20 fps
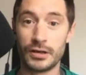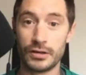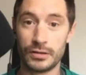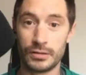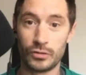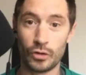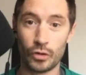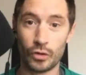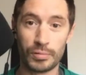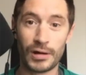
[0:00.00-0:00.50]

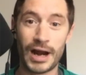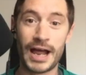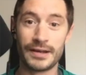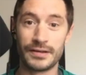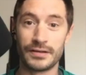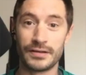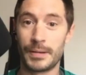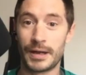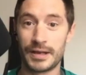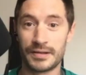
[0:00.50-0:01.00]
your
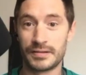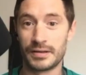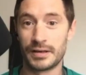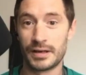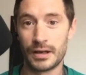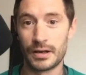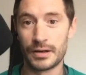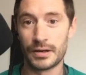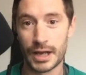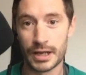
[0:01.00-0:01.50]
brand,
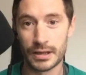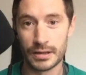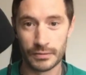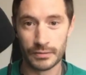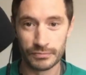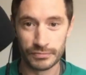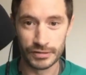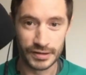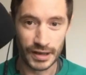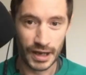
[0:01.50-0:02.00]
basically, aren't they?
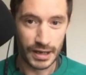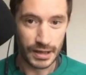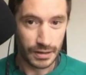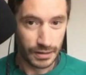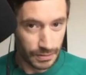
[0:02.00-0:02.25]
Every day.